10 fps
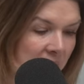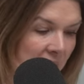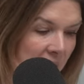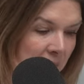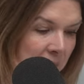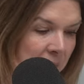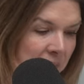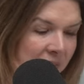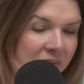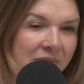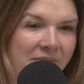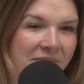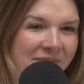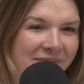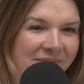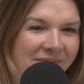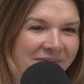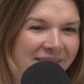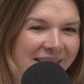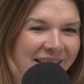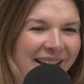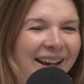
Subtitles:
No words are spoken by the person on screen.